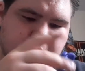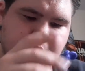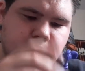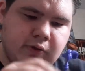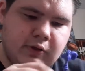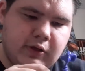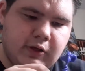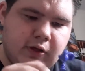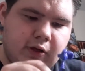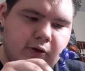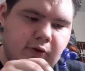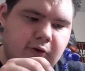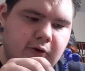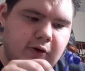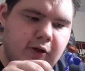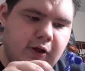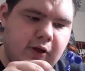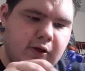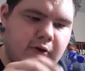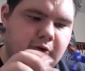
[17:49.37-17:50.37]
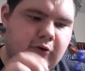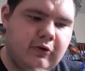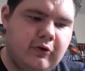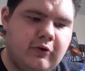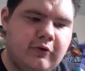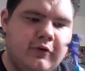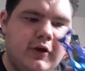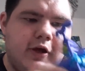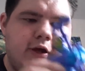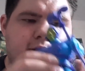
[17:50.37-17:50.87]
Get it at a good angle.
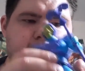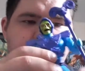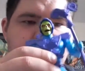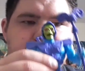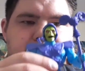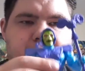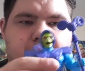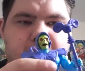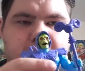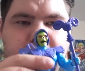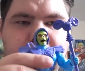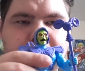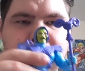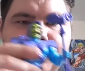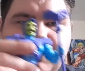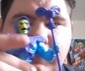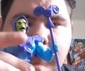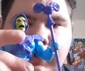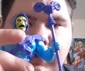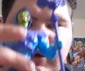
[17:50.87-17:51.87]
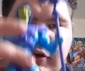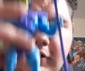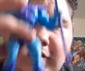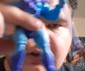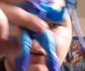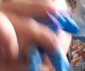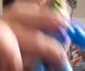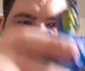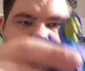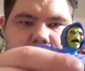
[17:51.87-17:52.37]
And boom.
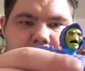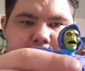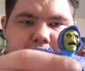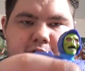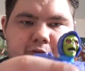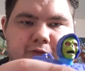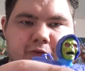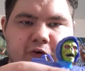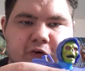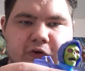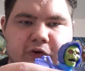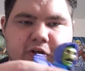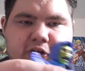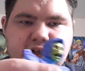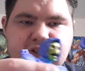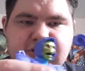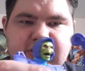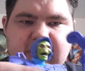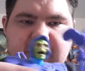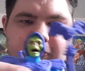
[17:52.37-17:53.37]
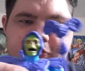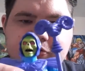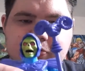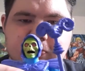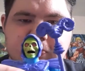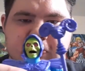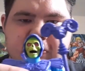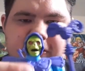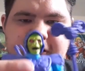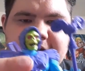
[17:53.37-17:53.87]
There's your full-looking
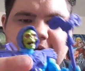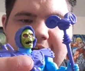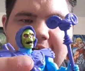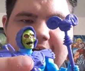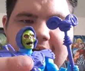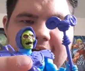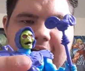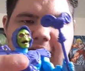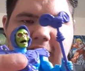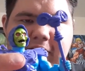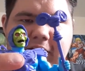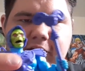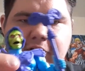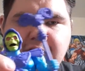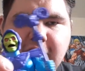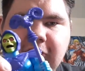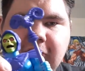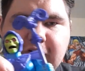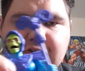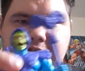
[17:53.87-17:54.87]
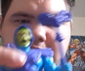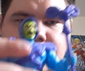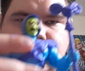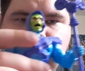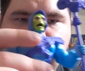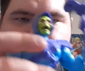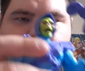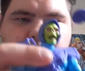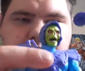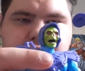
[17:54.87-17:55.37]
Skeletor. And he looks
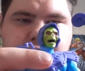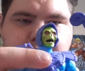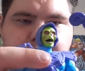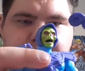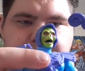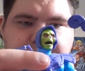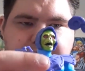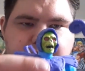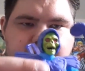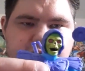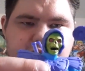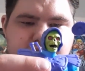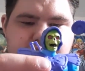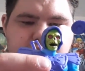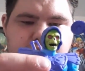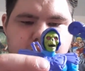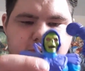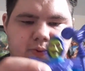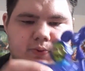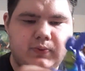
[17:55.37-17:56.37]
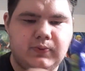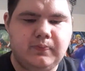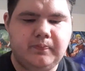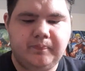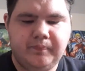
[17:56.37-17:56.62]
awesome. He looks so cool.